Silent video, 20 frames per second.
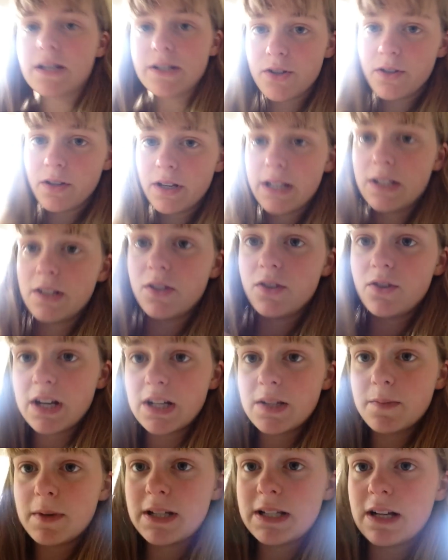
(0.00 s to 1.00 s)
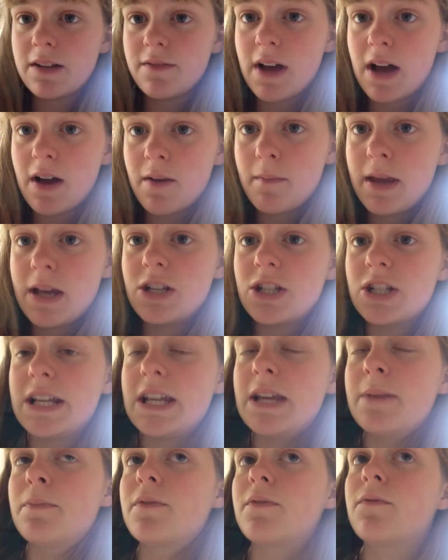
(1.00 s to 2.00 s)
I don't like to stress myself out
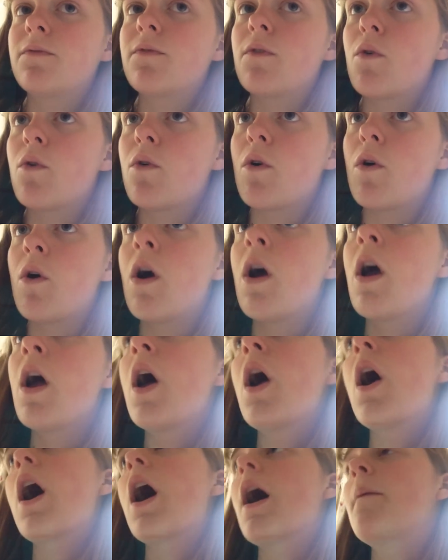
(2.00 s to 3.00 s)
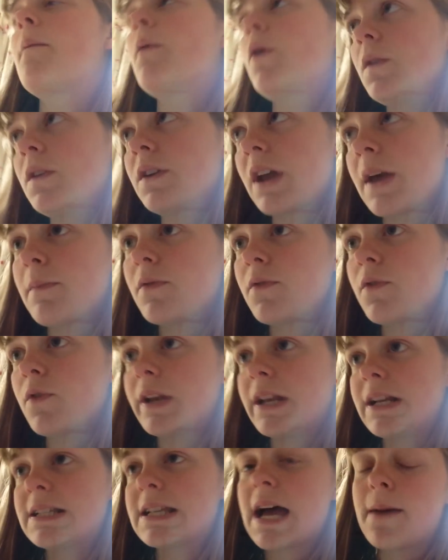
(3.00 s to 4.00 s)
majorly before on the night before
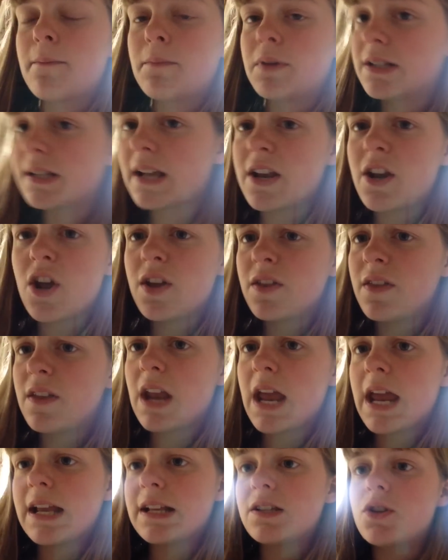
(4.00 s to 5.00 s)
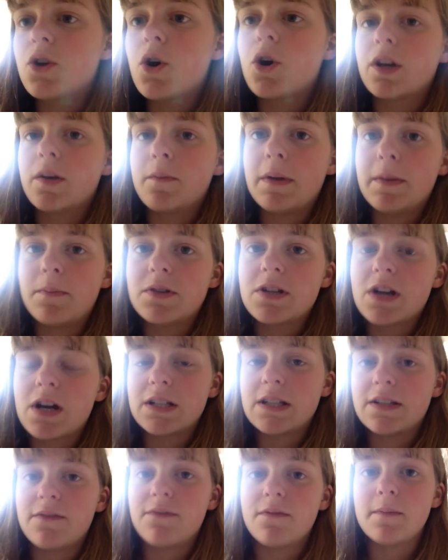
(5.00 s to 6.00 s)
an exam, because I know that it's not going to be
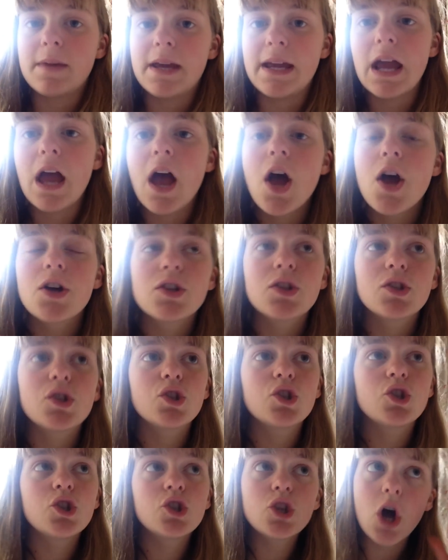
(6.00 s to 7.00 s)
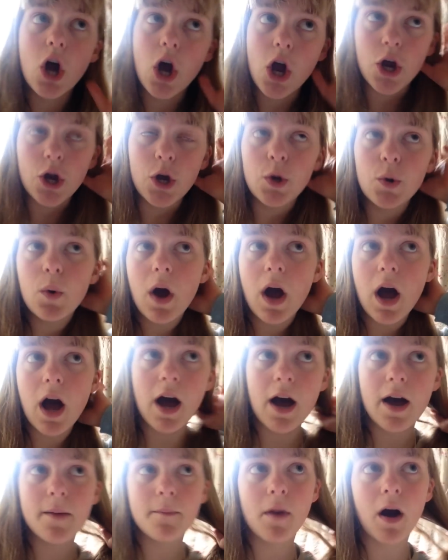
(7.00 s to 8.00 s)
productive for me. So
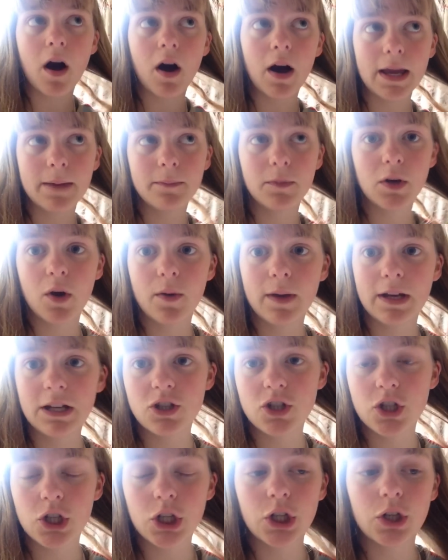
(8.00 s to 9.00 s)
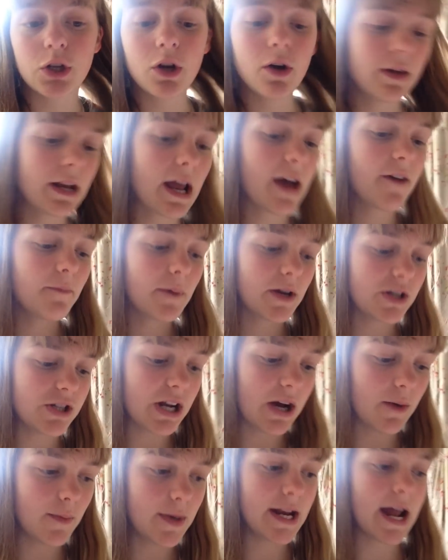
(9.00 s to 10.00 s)
I'm going to go and have my
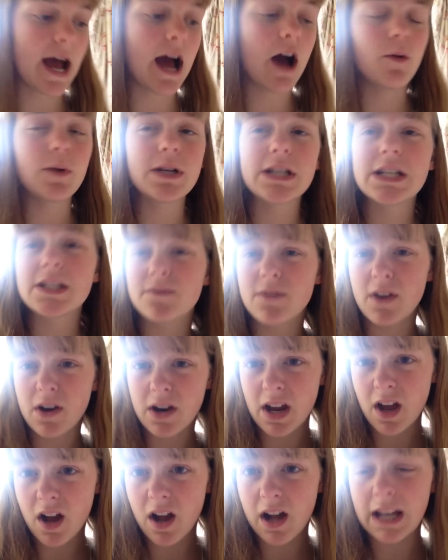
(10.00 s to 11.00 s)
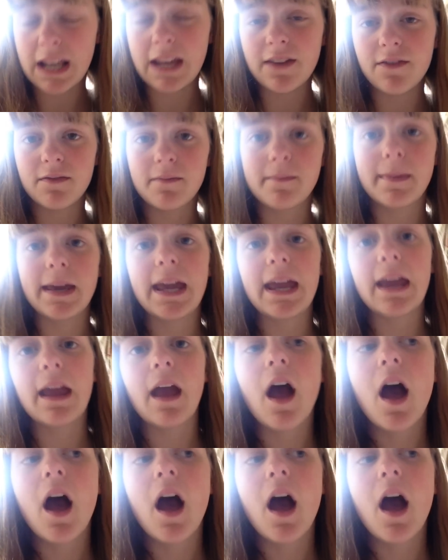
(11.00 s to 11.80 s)
shower now, which is very early for me